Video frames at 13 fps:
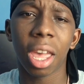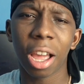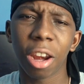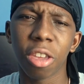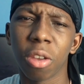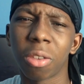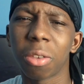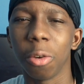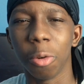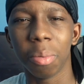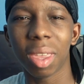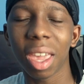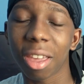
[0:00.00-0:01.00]
Hello
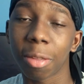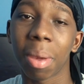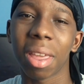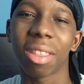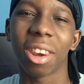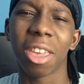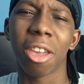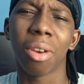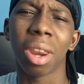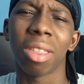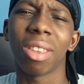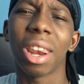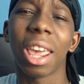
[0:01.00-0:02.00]
YouTube, TECHISMASONxx here,
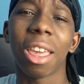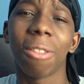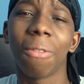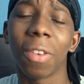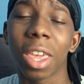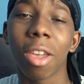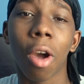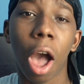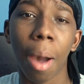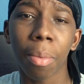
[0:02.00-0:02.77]
and in today's video